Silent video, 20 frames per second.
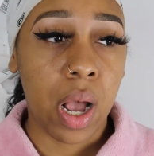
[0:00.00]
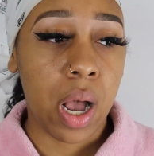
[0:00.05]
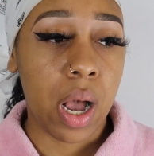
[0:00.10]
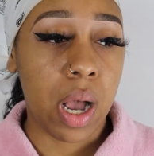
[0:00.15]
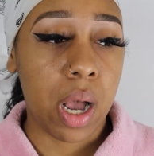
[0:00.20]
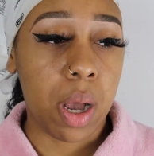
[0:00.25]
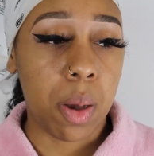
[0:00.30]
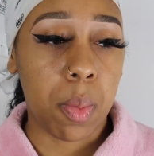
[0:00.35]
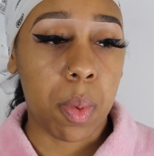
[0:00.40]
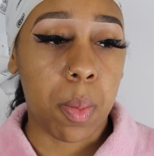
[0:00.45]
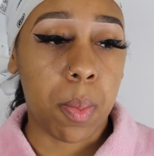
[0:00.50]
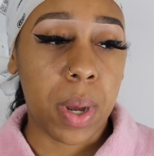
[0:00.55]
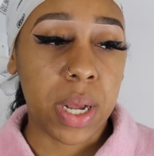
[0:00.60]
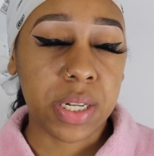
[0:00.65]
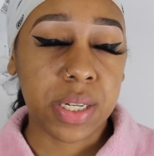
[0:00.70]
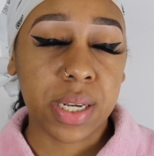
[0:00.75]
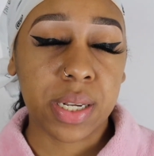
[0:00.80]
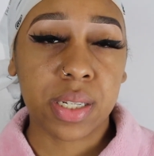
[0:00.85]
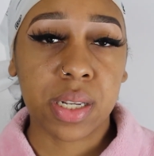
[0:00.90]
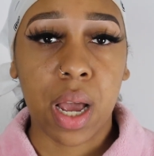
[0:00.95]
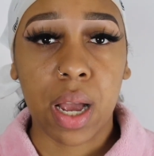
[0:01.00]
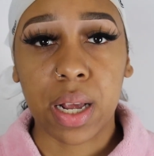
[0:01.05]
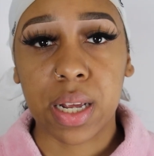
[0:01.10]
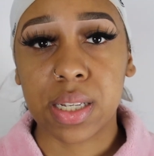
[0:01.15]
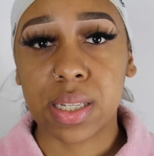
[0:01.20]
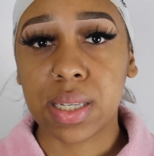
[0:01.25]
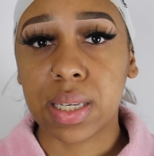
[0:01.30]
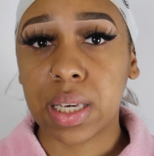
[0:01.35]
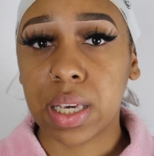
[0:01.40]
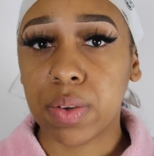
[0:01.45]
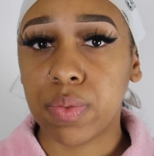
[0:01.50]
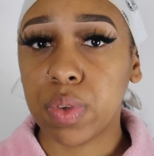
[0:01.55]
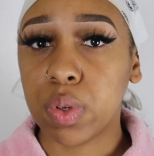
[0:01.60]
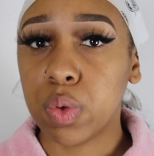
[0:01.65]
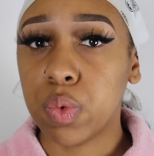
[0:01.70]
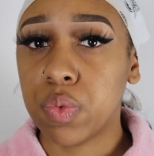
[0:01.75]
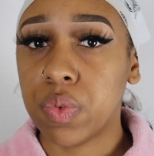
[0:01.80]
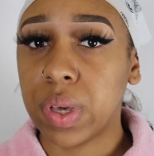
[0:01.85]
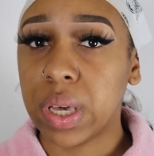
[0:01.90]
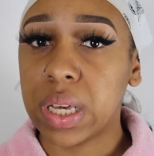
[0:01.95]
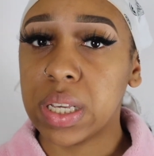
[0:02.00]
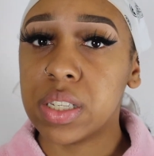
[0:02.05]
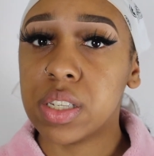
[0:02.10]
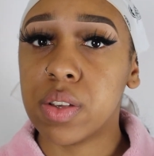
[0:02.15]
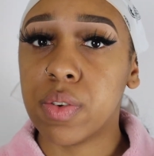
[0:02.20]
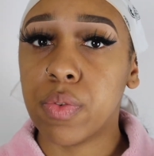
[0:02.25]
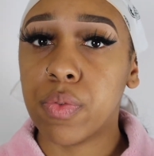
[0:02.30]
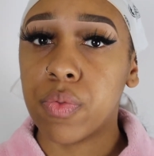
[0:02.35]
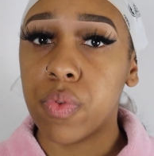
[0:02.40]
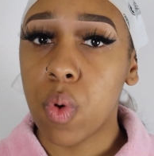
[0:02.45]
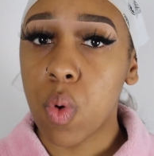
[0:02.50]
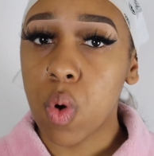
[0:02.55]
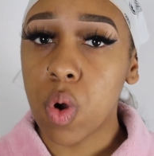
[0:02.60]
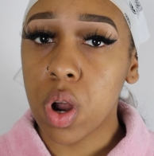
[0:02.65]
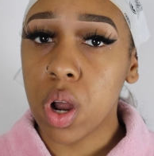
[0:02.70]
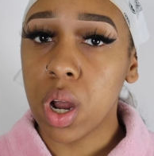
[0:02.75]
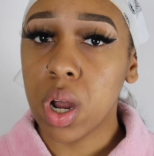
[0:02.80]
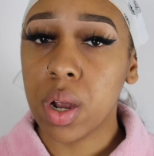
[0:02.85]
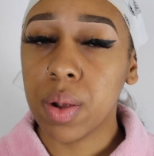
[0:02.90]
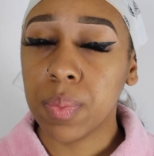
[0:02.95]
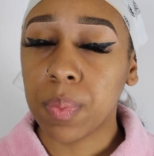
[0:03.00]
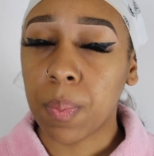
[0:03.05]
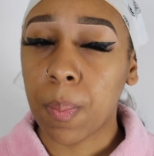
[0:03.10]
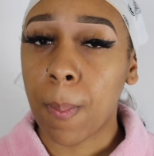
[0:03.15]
My TikTok is giveyouface4.